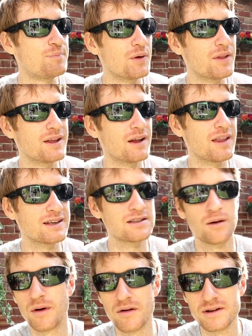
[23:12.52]
But, you know, that's
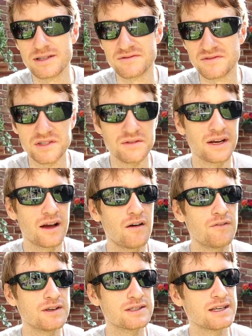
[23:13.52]
not my reason for doing it,
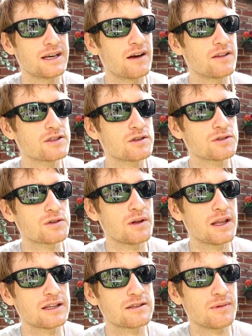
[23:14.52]
obviously. There's also a
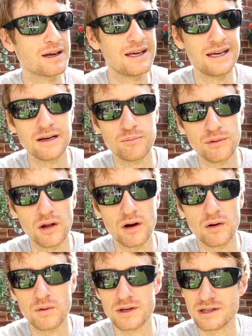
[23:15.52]
link to my gear
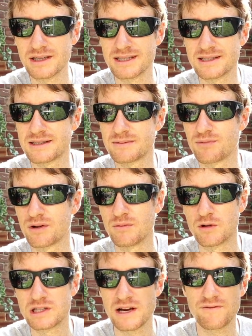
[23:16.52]
blog, which lists pretty
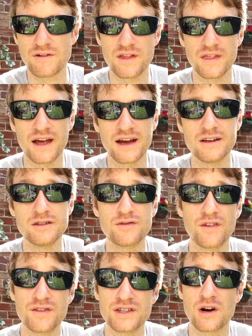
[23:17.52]
much everything that I use
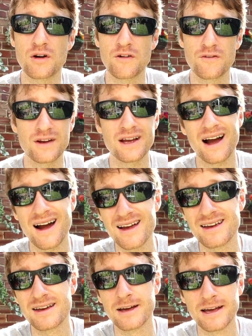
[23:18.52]
for photography,
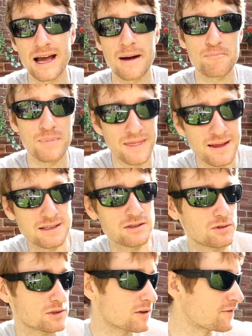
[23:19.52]
hiking, camping, that
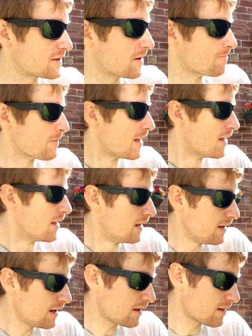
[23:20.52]
sort of stuff. So,
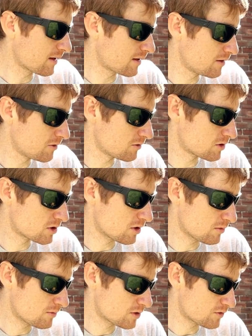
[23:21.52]
yeah, thank you
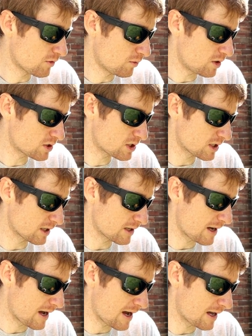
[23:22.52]
so much for watching.
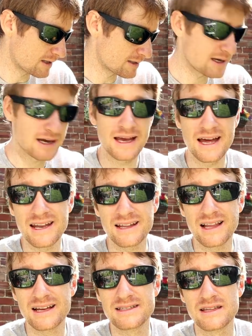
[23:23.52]
And again,
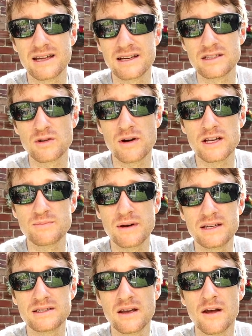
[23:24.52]
I'd like to thank
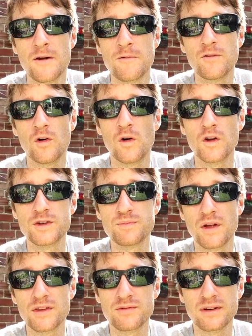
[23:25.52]
Squarespace for
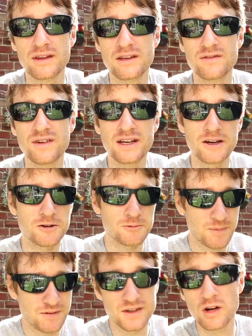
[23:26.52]
sponsoring this video.
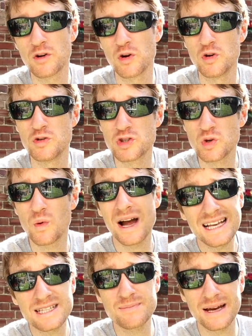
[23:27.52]
If you don't know who
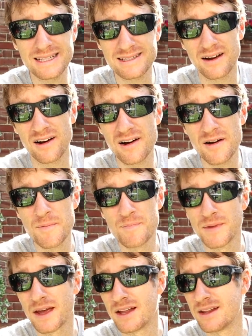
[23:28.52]
Squarespace are,
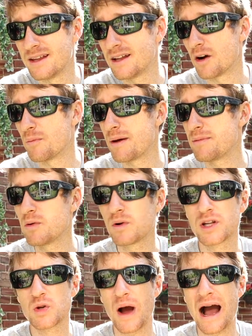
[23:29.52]
and, you know, maybe you
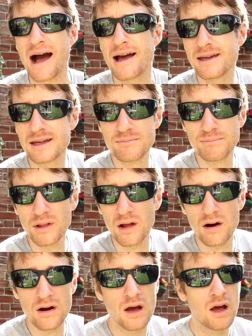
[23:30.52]
want to do a hiking
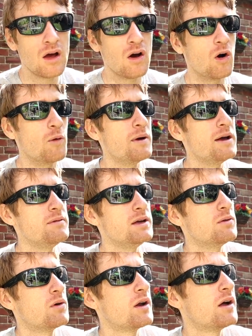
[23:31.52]
blog, or maybe
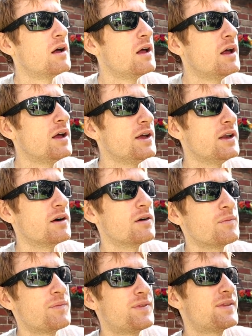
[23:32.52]
you want to, you
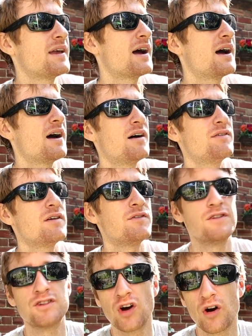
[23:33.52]
know, have a
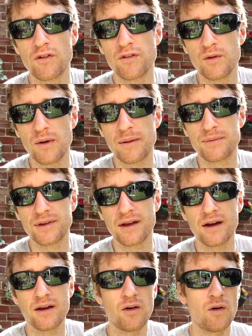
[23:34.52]
photography
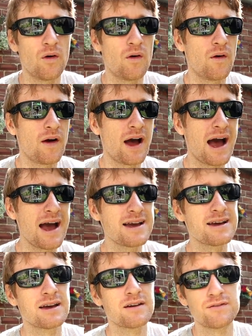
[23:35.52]
website, or a
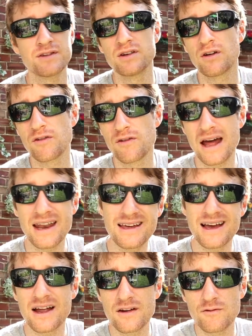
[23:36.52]
hiking and photography, any
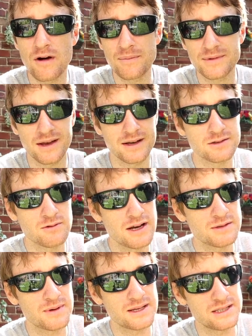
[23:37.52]
kind of website,
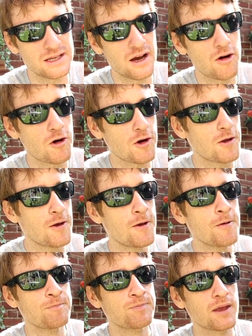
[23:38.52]
Squarespace, you go on,
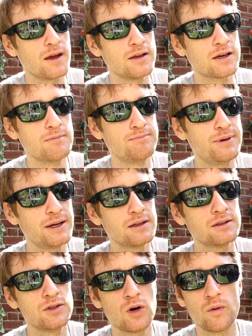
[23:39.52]
and you can
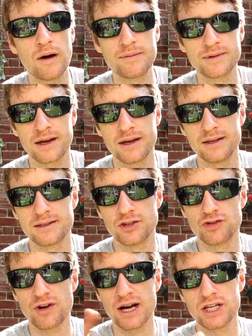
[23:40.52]
build your website. It's a
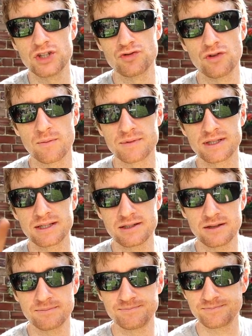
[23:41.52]
drag and drop
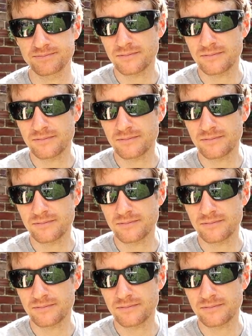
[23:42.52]
system.